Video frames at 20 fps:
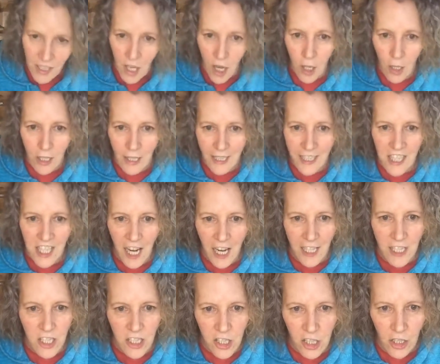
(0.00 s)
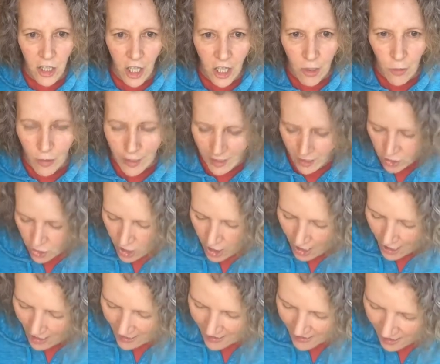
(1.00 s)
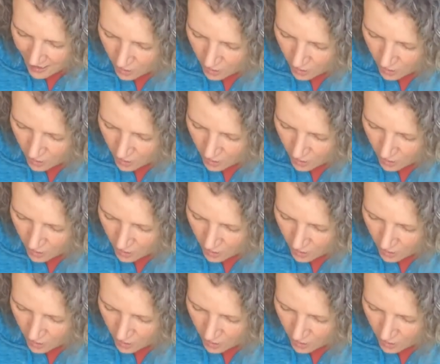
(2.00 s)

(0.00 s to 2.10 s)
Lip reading: Totally changes the look when it dries.